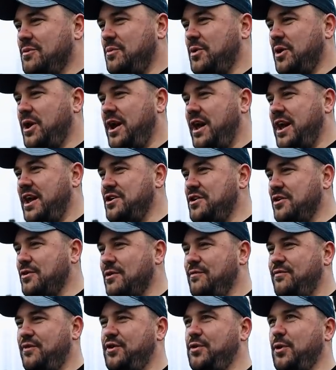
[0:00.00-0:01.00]
But you're
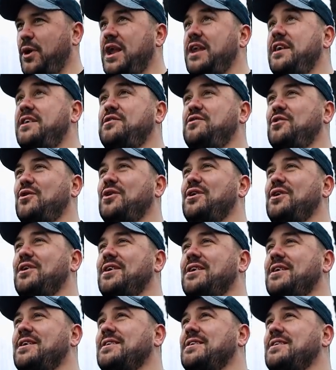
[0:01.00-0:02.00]
going for 20, so
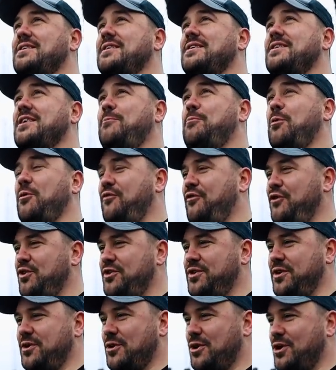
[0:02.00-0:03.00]
a couple of
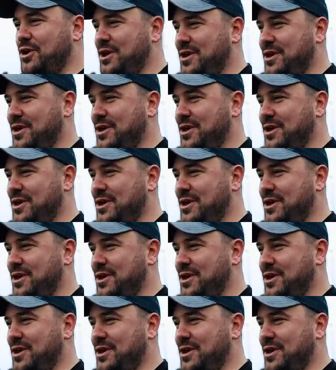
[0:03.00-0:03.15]
foot to go.